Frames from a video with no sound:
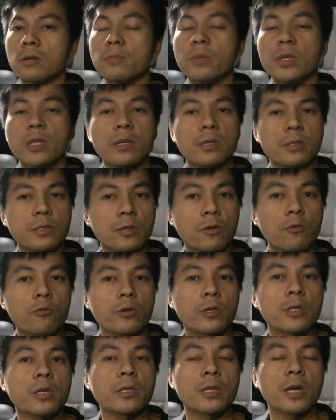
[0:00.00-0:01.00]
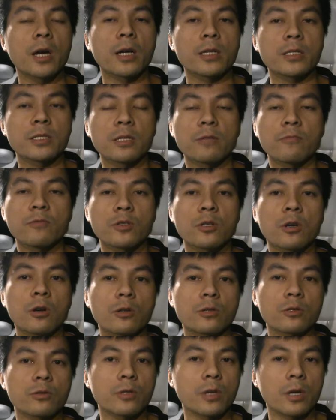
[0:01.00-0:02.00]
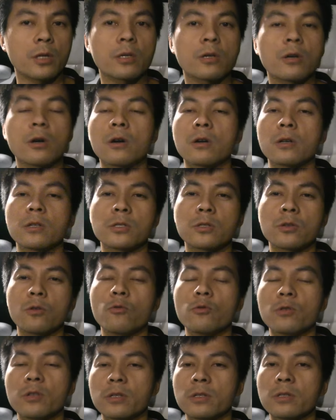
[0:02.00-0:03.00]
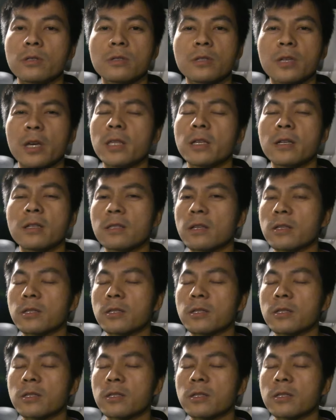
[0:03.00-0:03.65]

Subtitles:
I mean, it's already at high state of charge, so the other car is only getting,